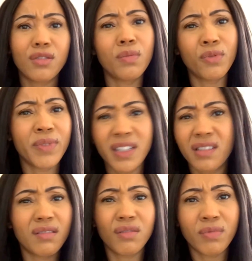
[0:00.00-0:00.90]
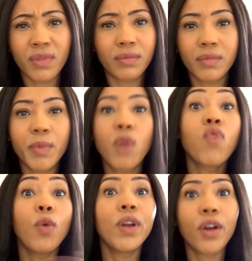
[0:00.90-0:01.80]
Tumbleweed's not the wrong, a
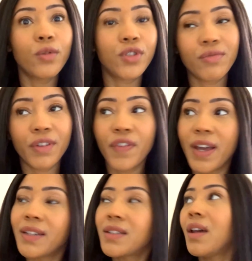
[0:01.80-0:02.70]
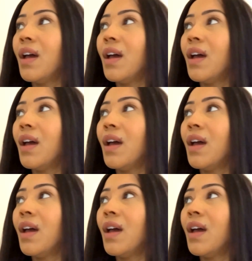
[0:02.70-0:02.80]
roller coaster effect,